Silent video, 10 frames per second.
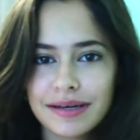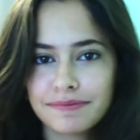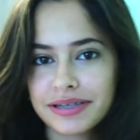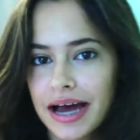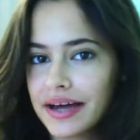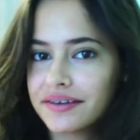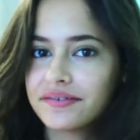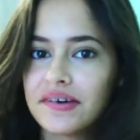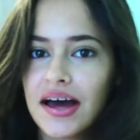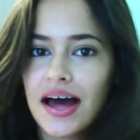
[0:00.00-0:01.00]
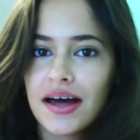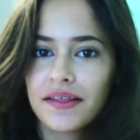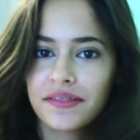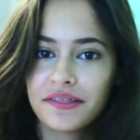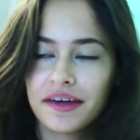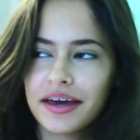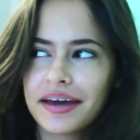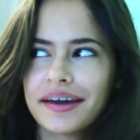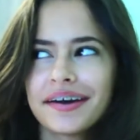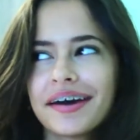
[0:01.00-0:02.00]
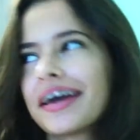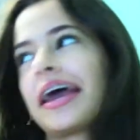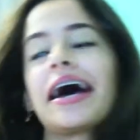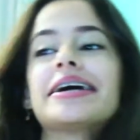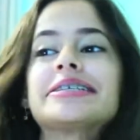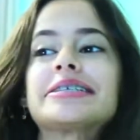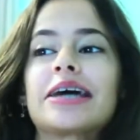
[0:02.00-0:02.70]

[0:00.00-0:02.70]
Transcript: tips kind of thing, I guess.